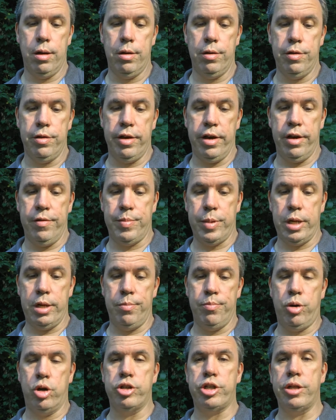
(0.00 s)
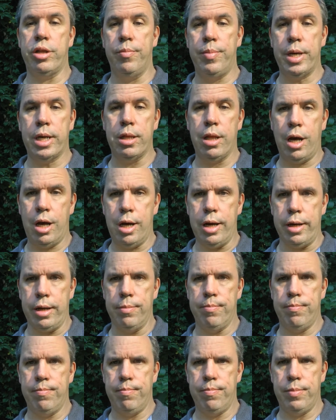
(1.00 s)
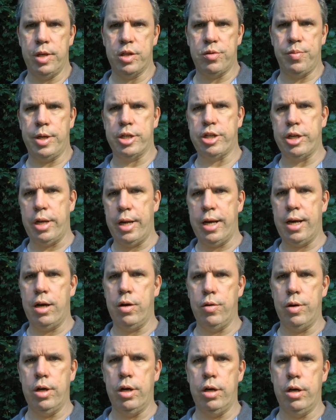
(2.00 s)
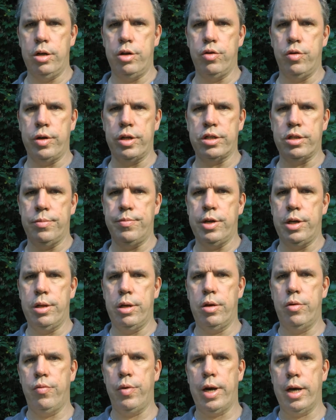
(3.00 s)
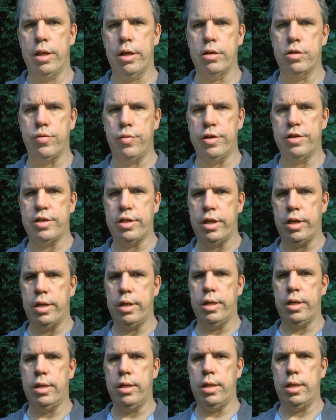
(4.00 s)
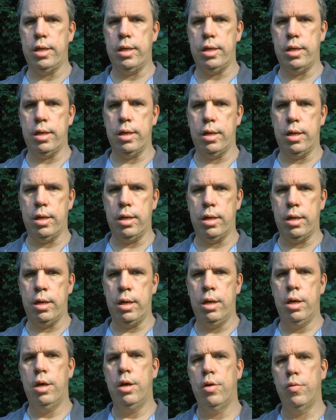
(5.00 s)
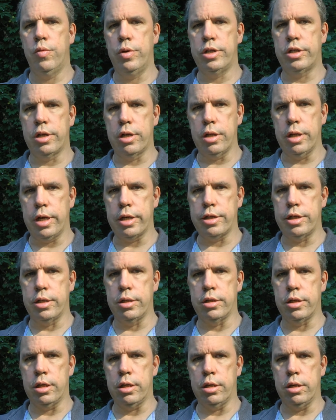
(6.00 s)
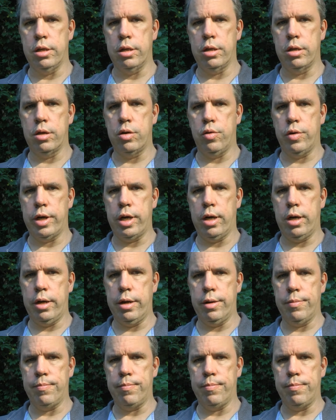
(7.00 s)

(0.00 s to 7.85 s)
They've been pushing the big lie, especially now during some of the rallies we've seen in the recent elections going on.